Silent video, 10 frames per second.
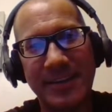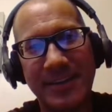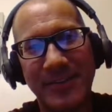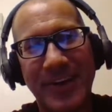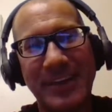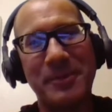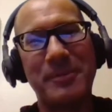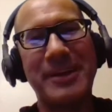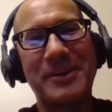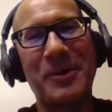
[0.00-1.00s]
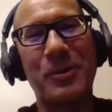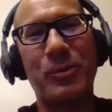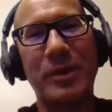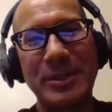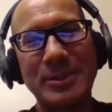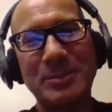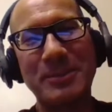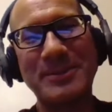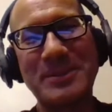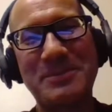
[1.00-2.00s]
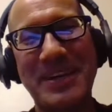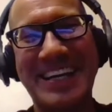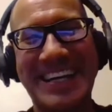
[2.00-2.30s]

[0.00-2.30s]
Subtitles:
Right. They'll be like, what are you supposed to be?